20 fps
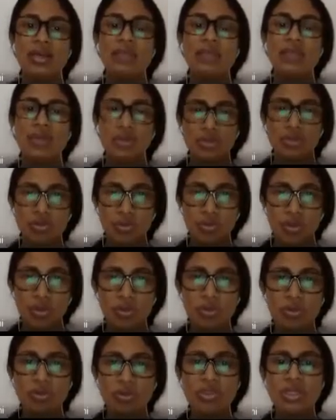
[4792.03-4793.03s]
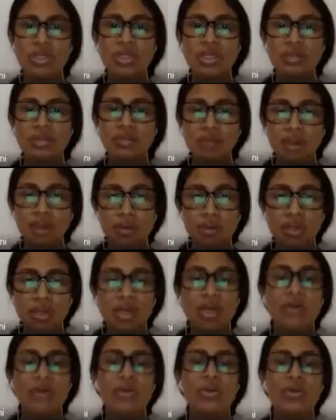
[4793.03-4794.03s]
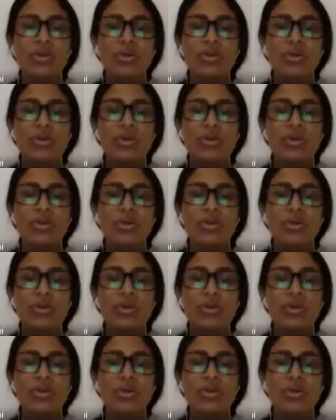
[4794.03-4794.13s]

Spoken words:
Because of the euro system, now they are going